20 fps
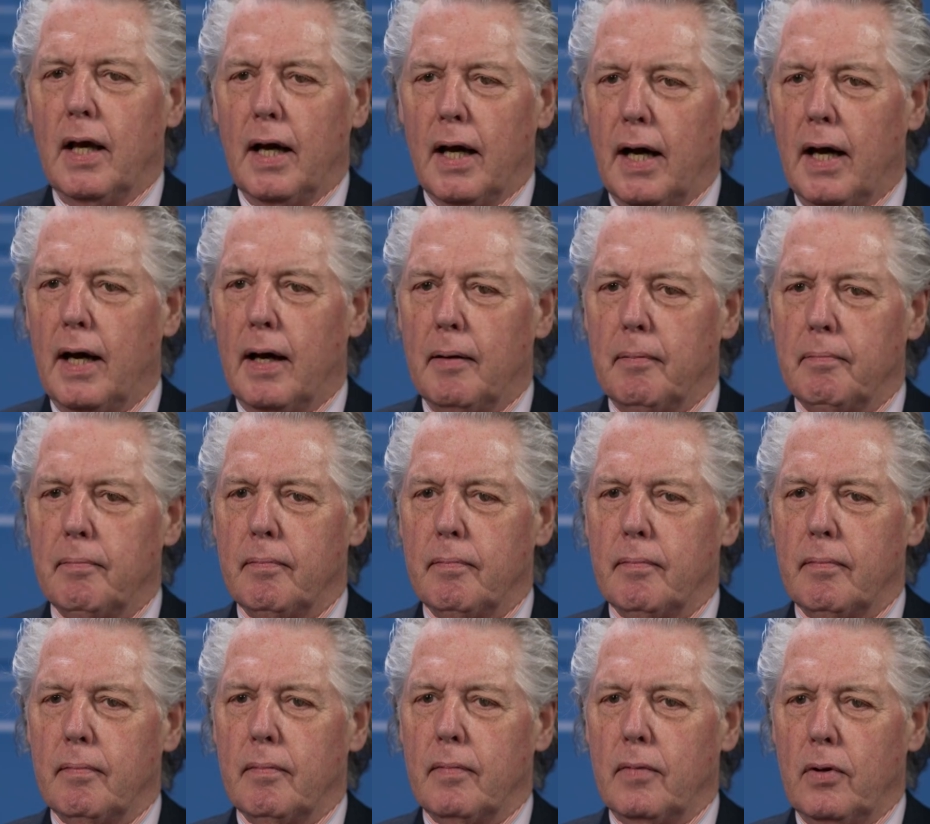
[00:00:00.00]

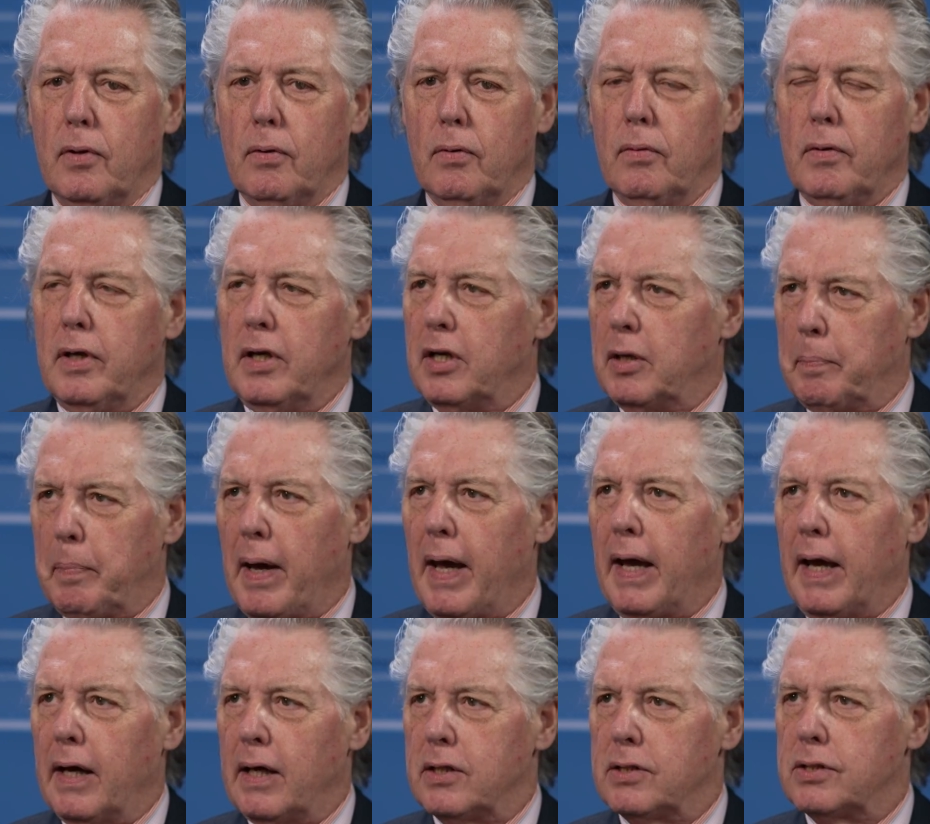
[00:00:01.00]
you need to
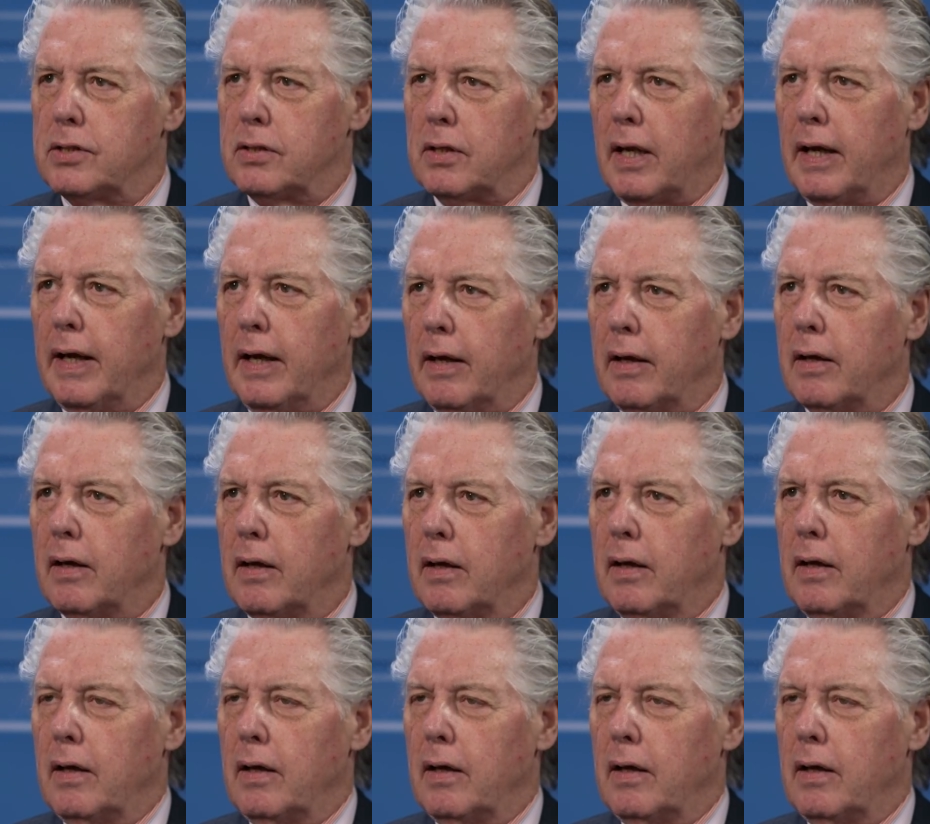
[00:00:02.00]
pay us like